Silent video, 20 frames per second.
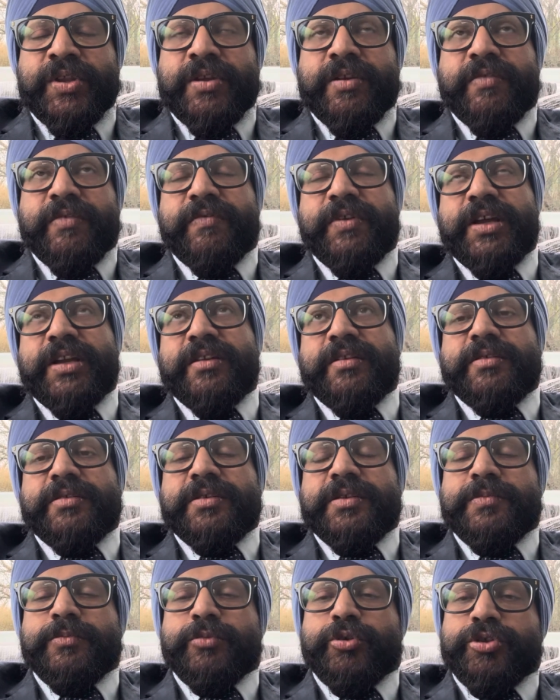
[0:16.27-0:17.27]
Well,
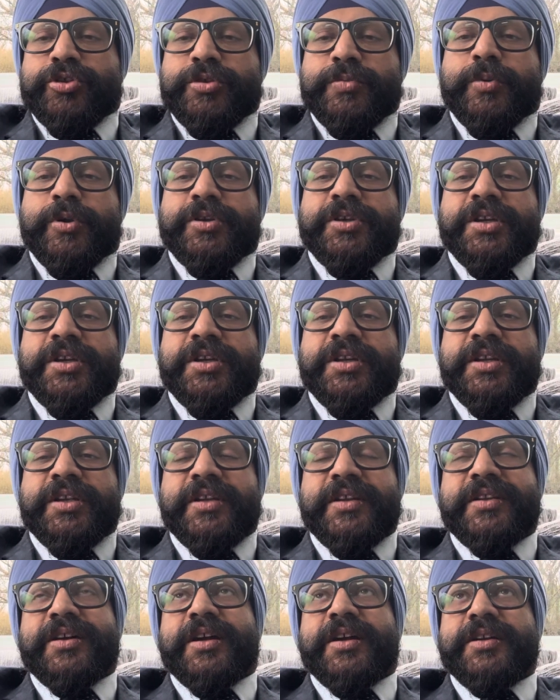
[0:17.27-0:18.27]
the most important thing
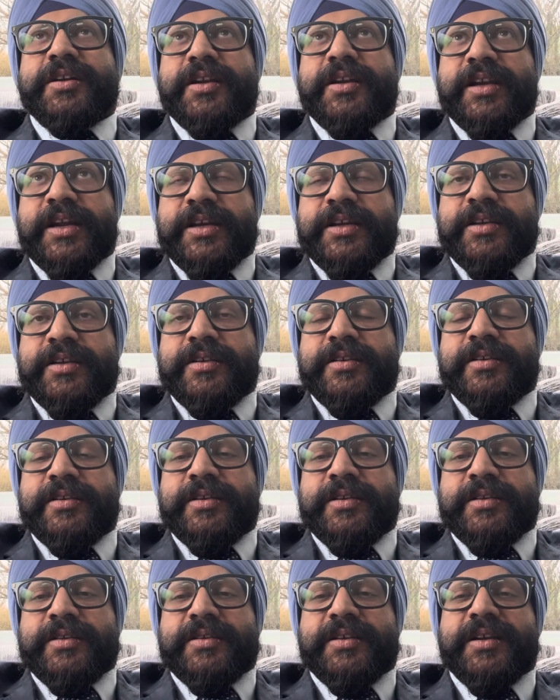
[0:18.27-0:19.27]
is the underwriter
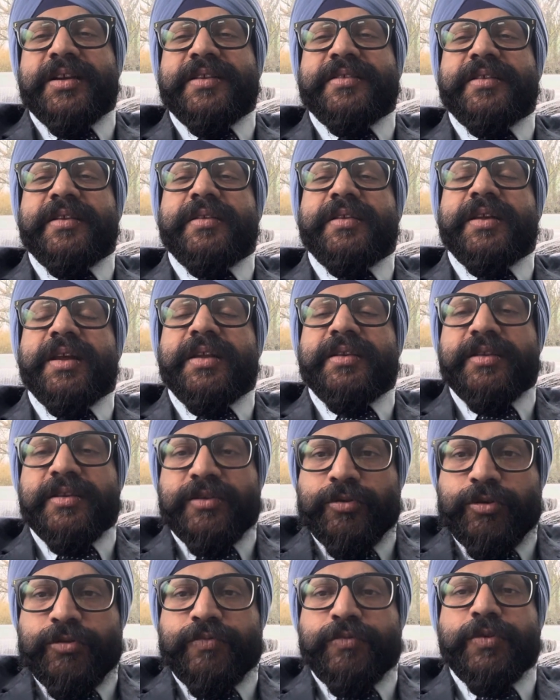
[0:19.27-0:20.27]
that exercise is
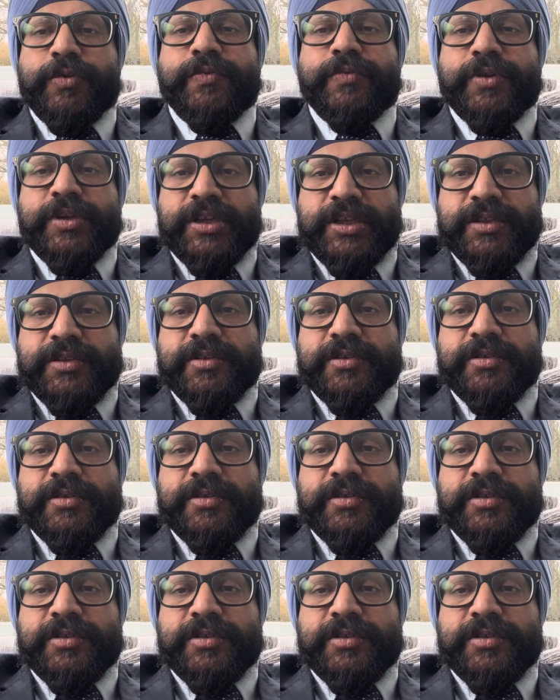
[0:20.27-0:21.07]
useful for health.